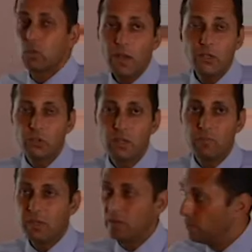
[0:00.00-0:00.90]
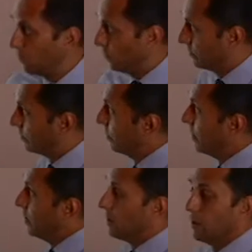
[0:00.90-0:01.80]
So why should I be involved?
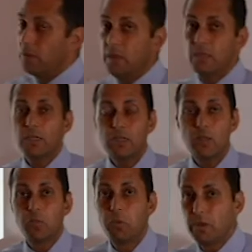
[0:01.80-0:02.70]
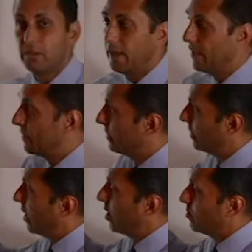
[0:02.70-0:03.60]
This is the point,
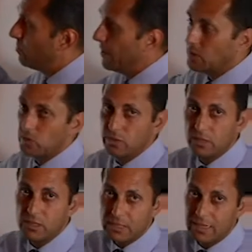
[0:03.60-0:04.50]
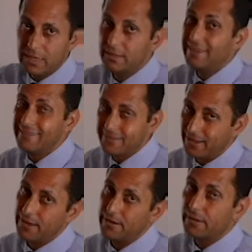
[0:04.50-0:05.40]
and I base on this slide the
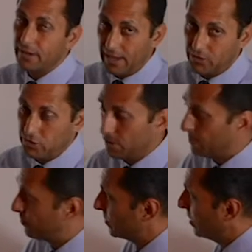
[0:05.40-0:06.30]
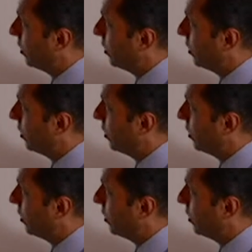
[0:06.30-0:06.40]
entire lecture.